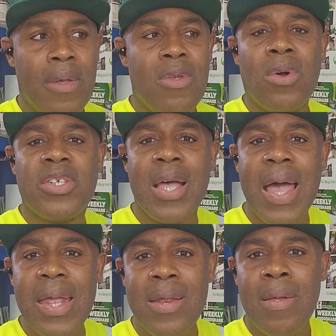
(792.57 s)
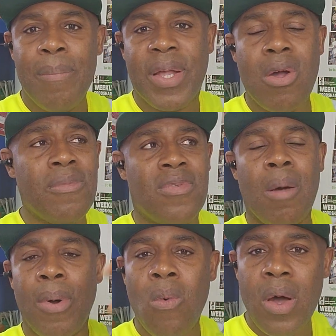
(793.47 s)
your child becomes
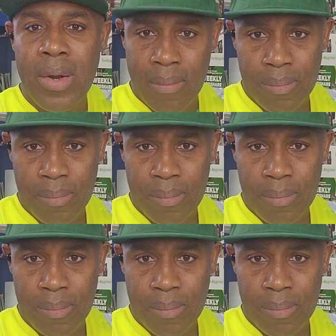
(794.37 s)
number one.